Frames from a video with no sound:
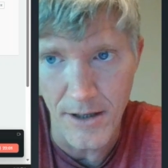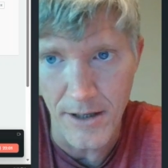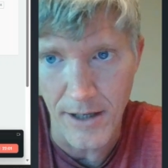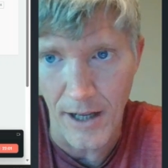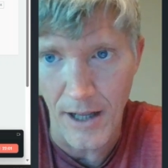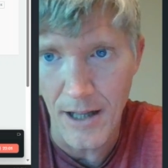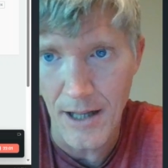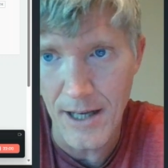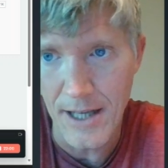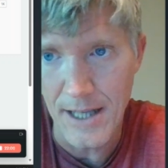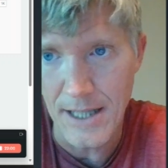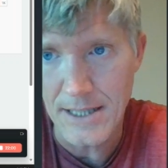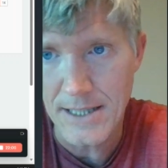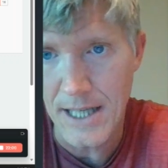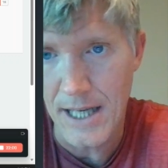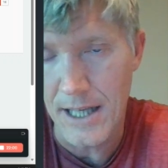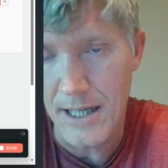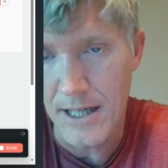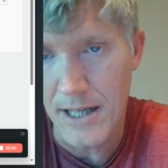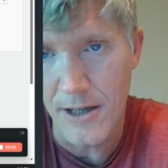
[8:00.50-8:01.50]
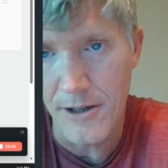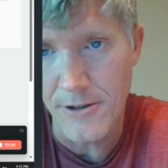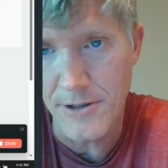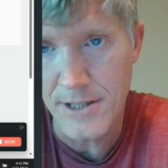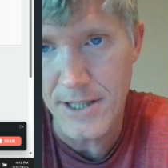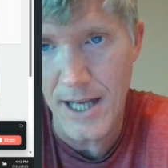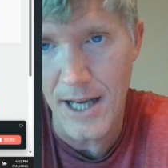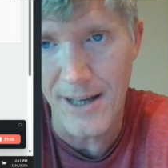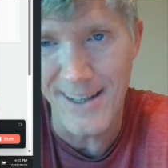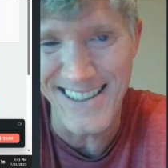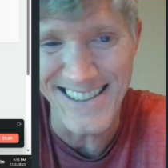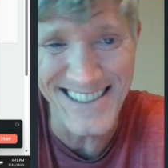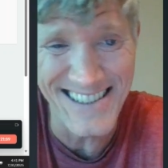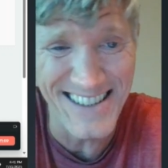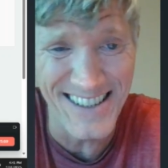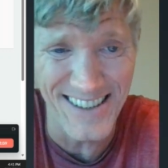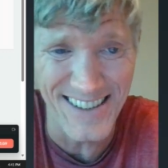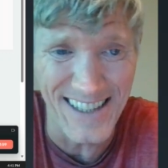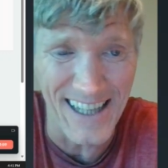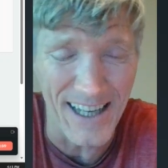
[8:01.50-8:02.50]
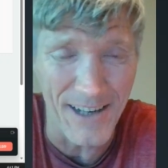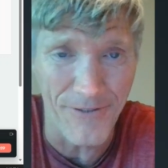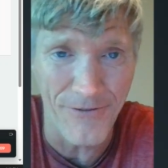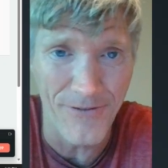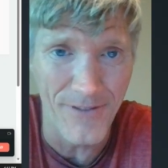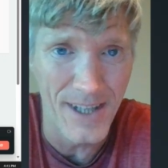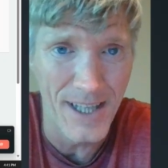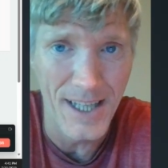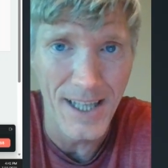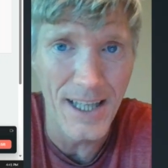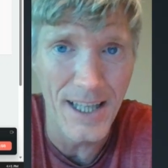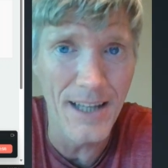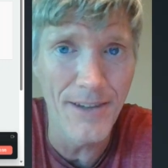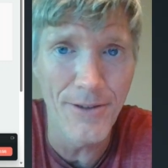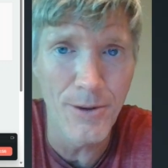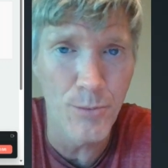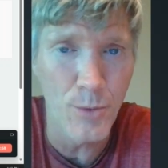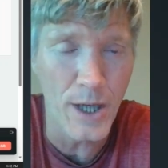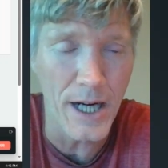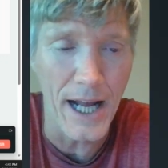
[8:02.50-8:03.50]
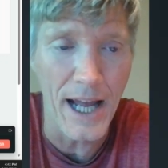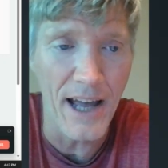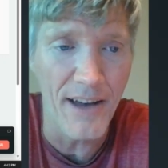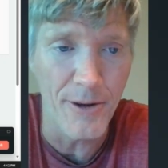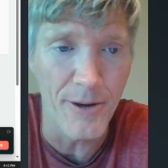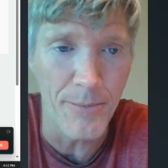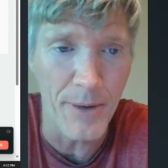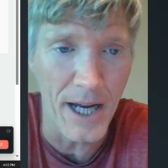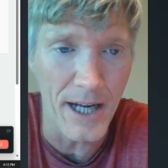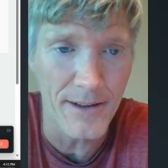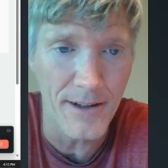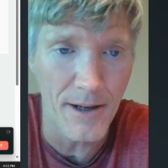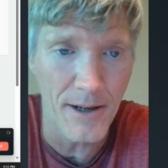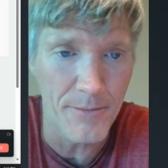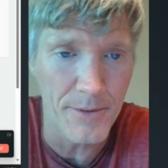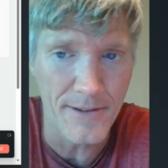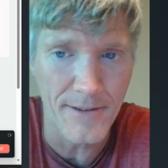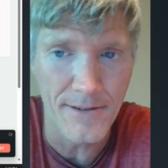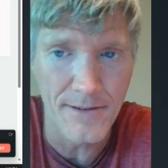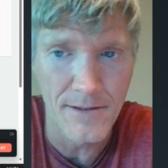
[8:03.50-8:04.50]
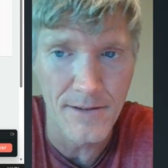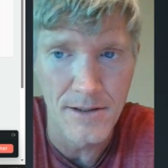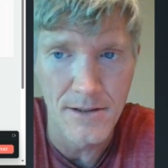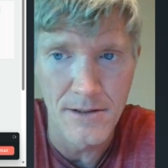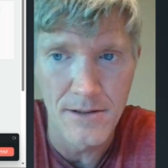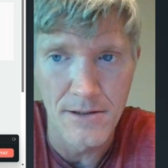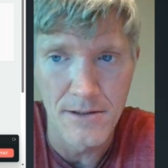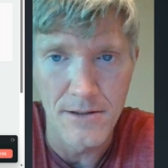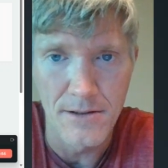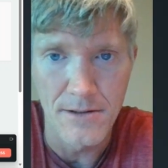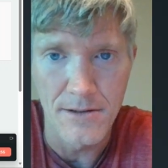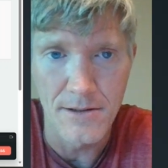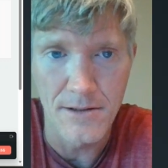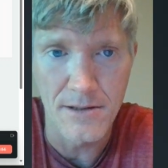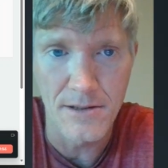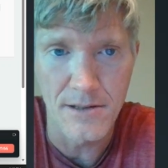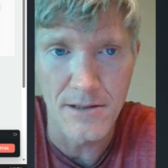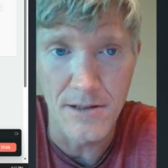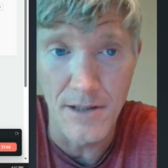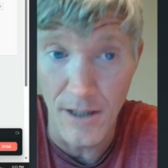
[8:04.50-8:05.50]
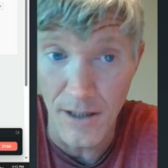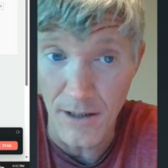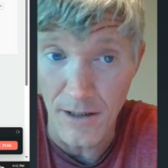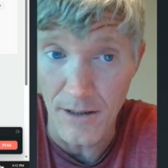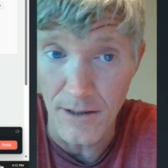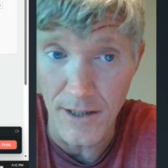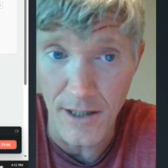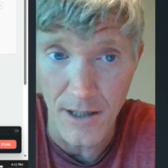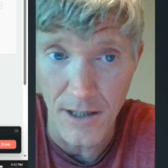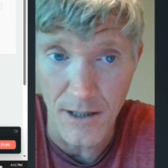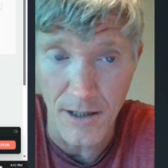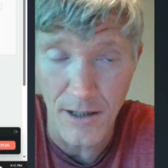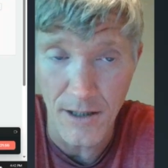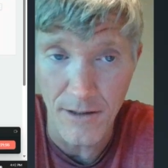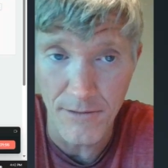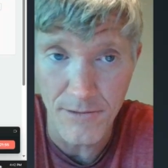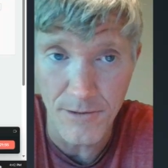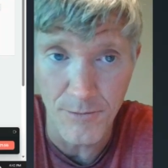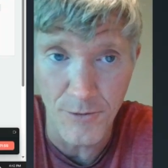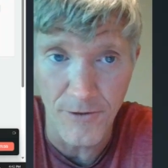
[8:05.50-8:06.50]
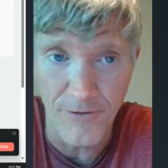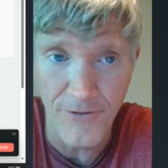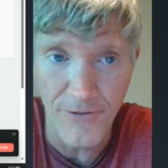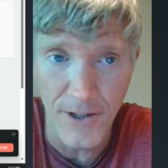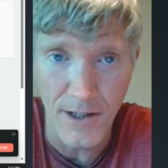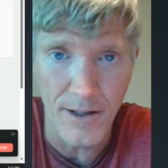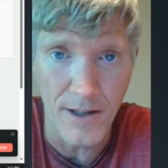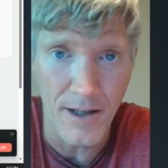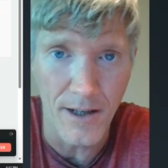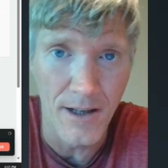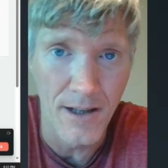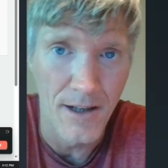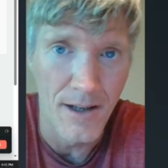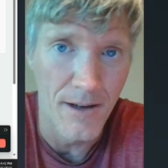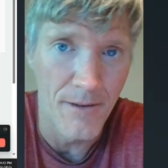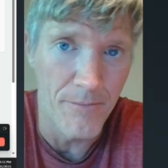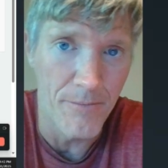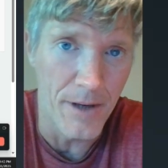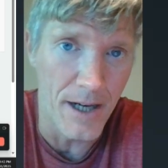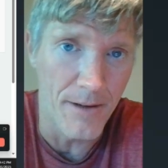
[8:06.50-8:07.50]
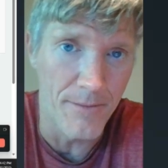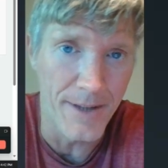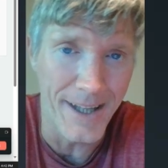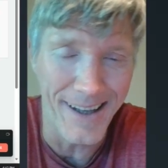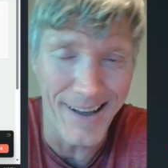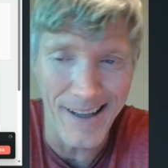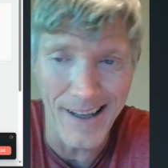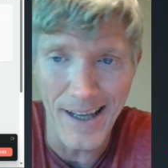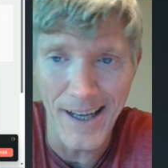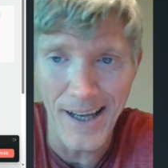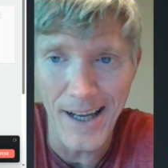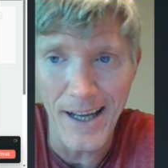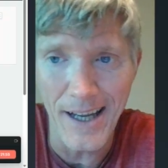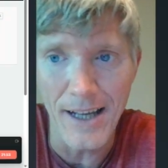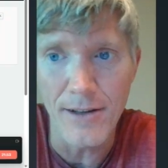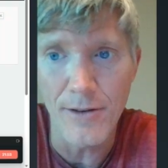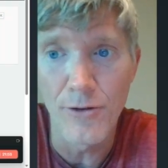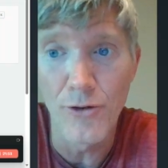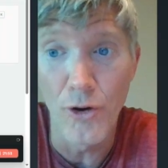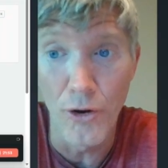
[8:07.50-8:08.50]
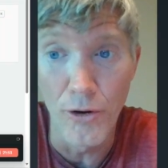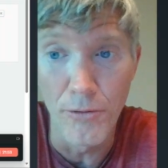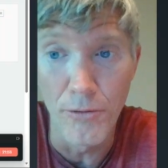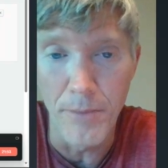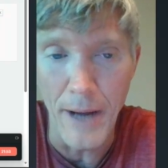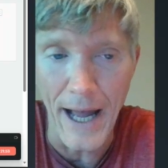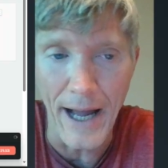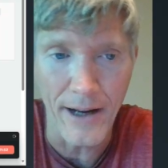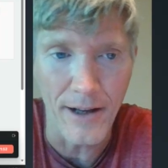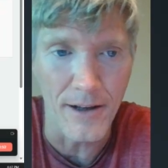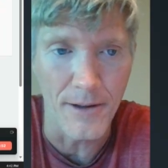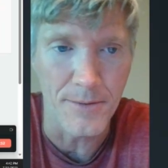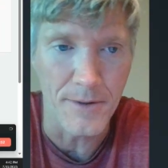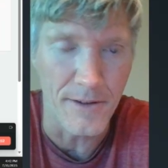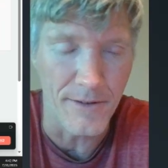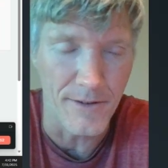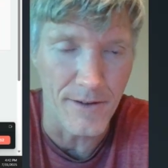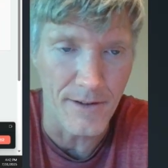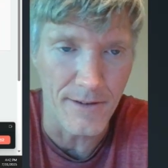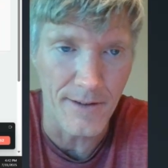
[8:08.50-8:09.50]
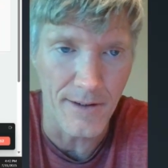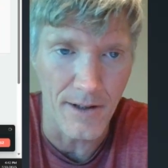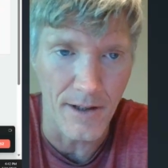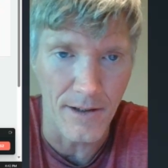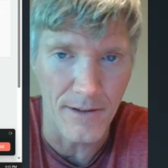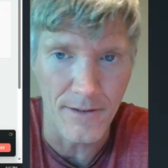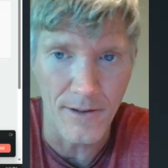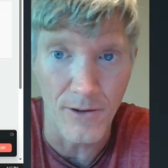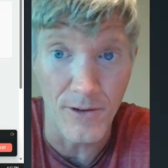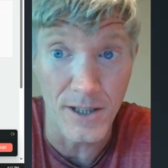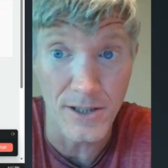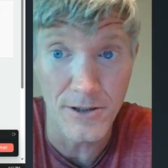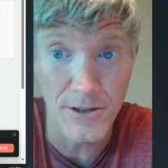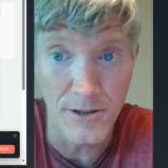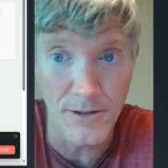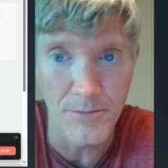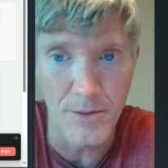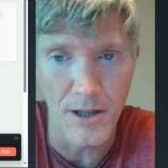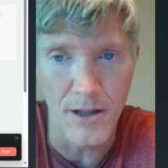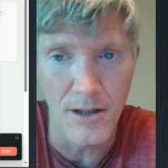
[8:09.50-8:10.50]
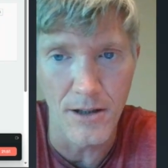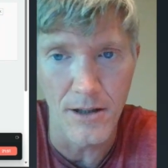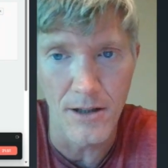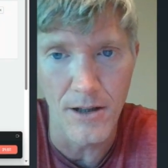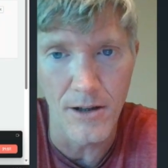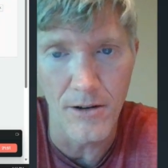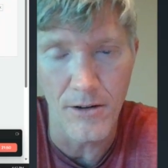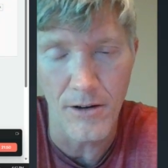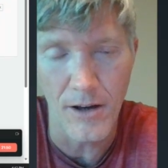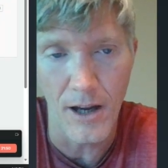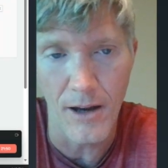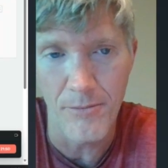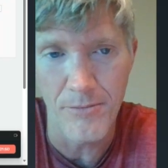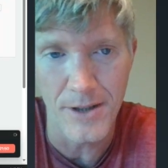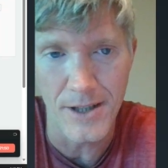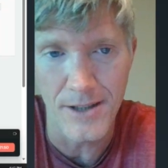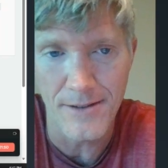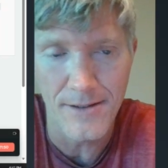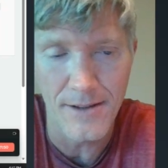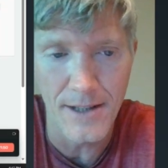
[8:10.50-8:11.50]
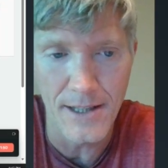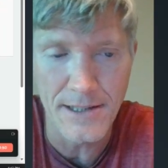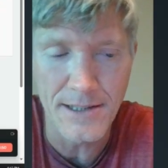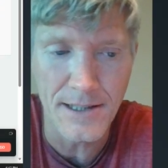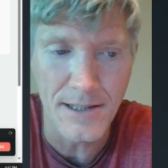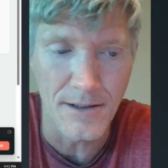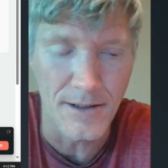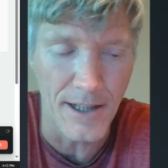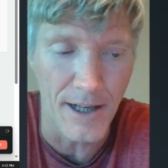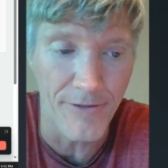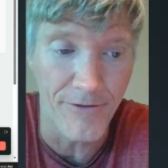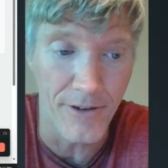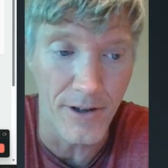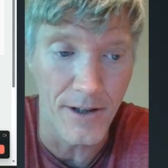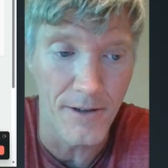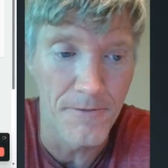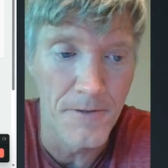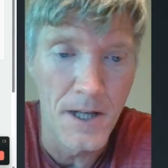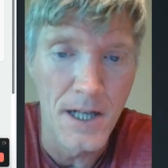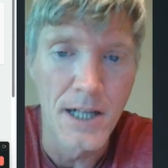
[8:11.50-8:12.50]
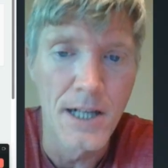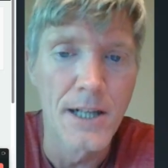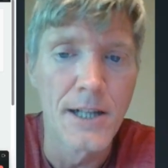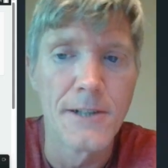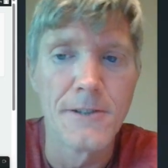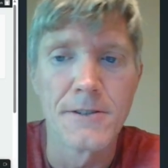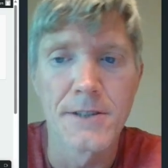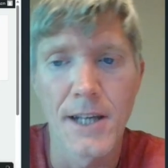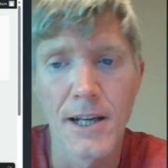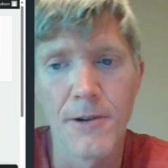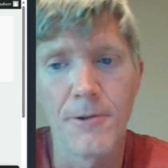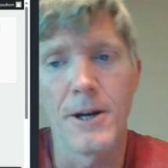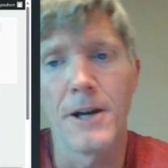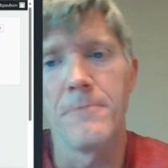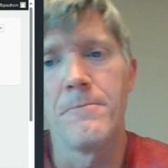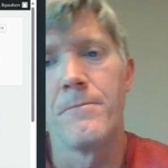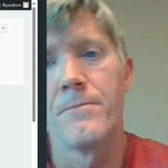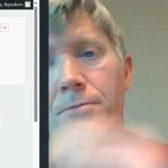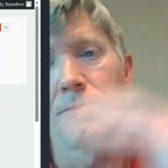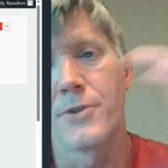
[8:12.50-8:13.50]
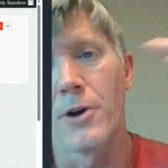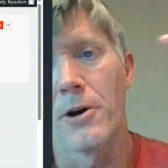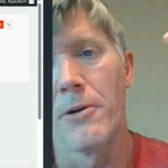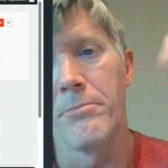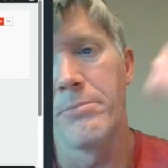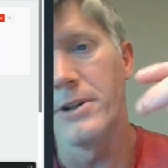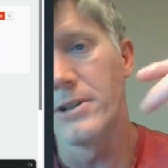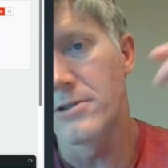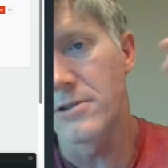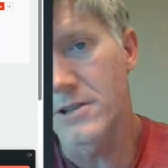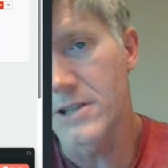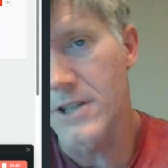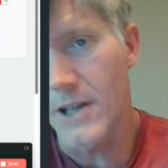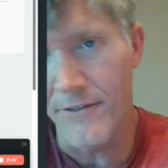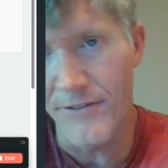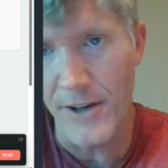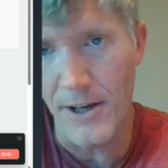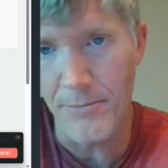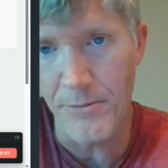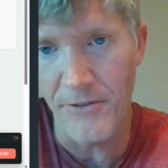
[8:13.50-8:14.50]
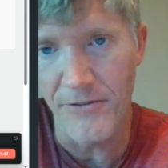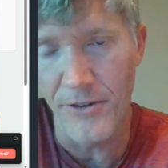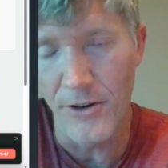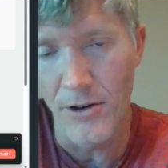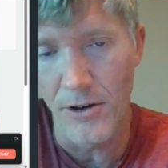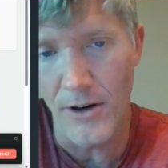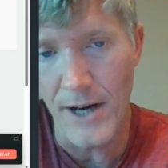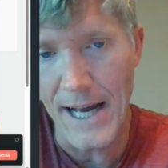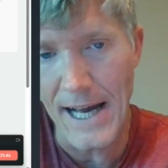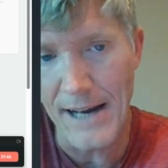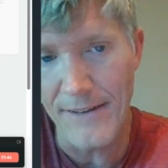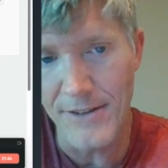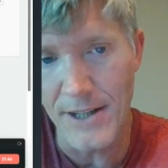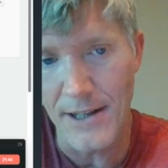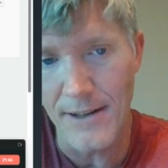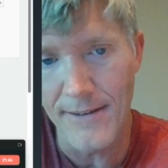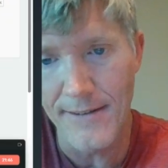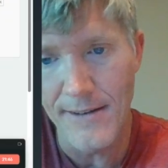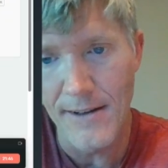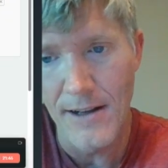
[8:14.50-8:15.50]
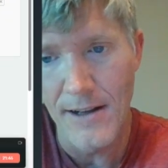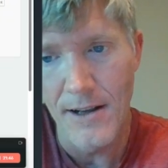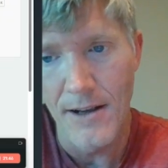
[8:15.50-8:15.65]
a client site and it goes down, it's still not, even when I have it backed up, it's still an uncomfortable feeling. But I'm like, I got 2 backups of this thing, so I should be okay. But it's still not fun. So anyway, don't beat yourself up if you don't have this,